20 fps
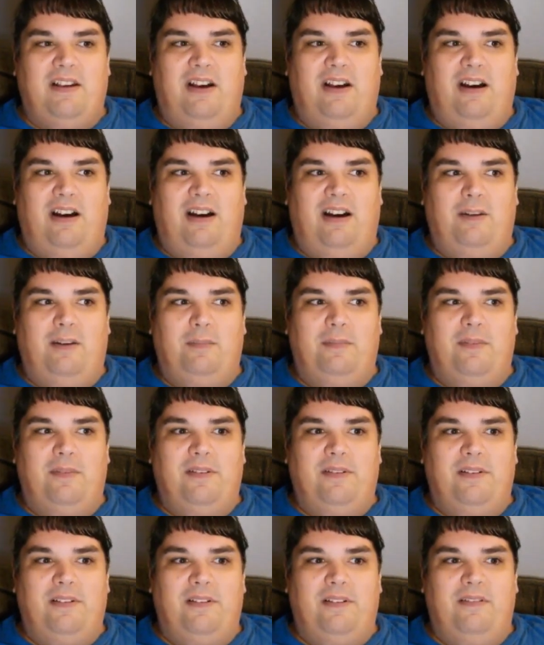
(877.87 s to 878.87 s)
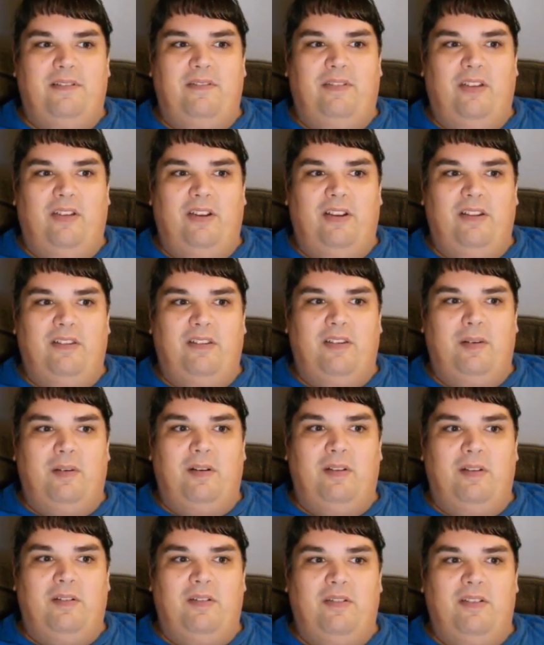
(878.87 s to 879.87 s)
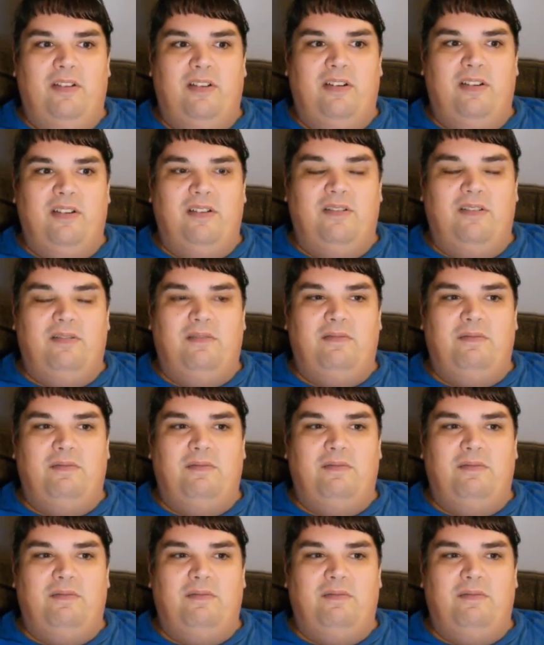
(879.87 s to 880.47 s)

um, the the the